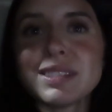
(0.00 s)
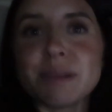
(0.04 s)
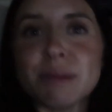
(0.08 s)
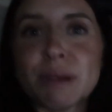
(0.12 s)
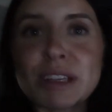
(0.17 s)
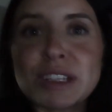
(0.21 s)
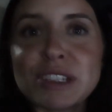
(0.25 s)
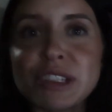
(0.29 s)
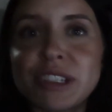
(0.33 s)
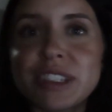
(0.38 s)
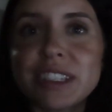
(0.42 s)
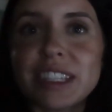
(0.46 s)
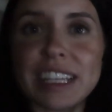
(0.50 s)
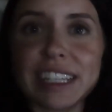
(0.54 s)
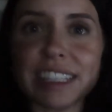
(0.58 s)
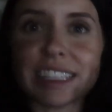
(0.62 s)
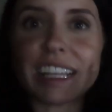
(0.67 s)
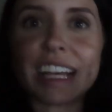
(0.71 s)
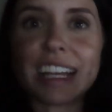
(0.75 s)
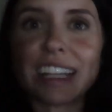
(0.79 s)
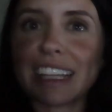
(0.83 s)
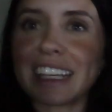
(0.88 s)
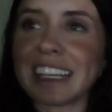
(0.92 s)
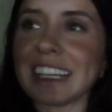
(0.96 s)
Sebastian's
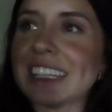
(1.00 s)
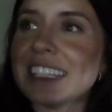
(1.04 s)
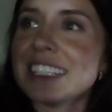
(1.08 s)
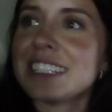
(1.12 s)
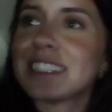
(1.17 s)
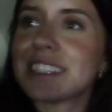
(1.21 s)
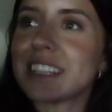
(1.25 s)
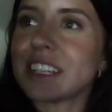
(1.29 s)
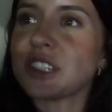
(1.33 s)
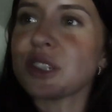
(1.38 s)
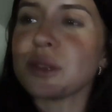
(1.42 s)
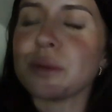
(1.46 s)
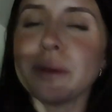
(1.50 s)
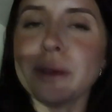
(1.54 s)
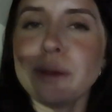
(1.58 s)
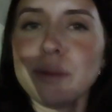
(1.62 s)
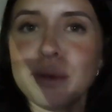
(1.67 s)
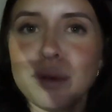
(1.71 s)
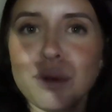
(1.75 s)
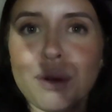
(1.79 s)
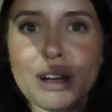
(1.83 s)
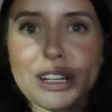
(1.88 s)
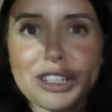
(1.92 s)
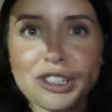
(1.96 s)
like that. Like, he's such a
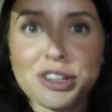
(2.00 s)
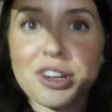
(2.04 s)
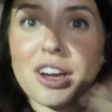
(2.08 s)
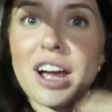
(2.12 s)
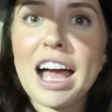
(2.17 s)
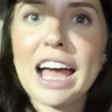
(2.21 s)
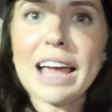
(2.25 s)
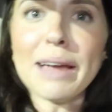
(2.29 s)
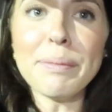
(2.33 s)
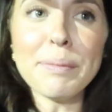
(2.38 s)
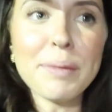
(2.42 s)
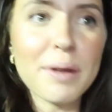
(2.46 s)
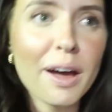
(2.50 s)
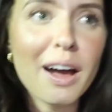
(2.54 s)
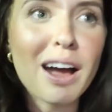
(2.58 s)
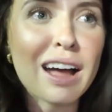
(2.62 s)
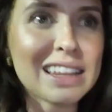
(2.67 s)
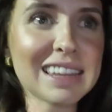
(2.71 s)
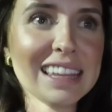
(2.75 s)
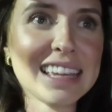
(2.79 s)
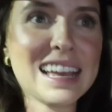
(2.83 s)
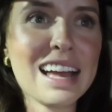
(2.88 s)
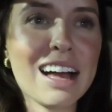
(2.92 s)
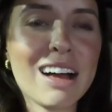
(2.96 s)
people watcher. I'm
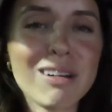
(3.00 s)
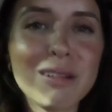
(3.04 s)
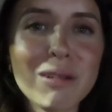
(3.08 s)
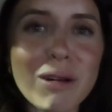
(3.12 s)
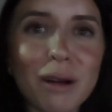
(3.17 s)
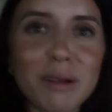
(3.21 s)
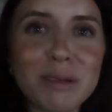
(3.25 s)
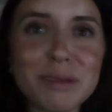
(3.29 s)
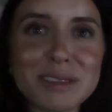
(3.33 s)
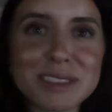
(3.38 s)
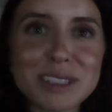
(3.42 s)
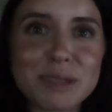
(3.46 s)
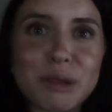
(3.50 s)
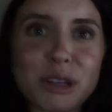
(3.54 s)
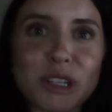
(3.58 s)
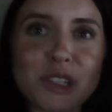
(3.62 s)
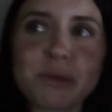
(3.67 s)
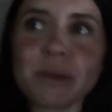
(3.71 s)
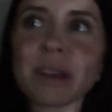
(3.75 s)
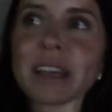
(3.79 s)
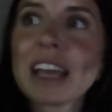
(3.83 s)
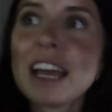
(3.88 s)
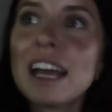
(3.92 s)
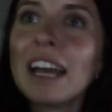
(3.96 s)
not. Like, I will
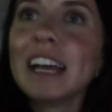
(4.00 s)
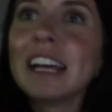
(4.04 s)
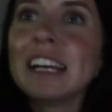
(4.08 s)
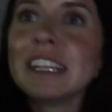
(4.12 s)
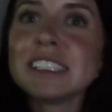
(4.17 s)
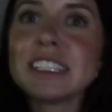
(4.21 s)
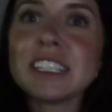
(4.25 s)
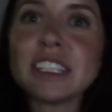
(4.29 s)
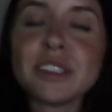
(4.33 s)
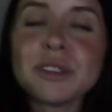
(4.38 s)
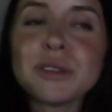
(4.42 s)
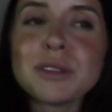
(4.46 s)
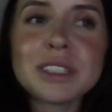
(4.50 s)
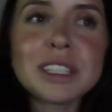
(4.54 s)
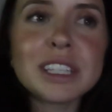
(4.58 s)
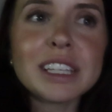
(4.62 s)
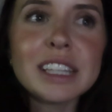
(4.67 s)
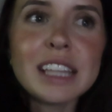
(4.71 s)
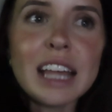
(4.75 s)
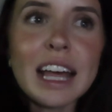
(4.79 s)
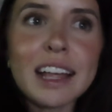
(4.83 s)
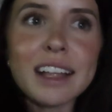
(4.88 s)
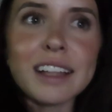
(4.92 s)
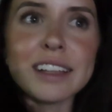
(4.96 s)
especially be like, did you
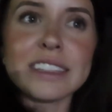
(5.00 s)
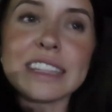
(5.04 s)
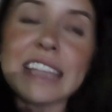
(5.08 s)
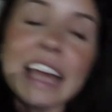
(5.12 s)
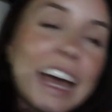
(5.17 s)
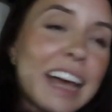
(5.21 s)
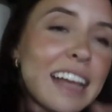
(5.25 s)
see that?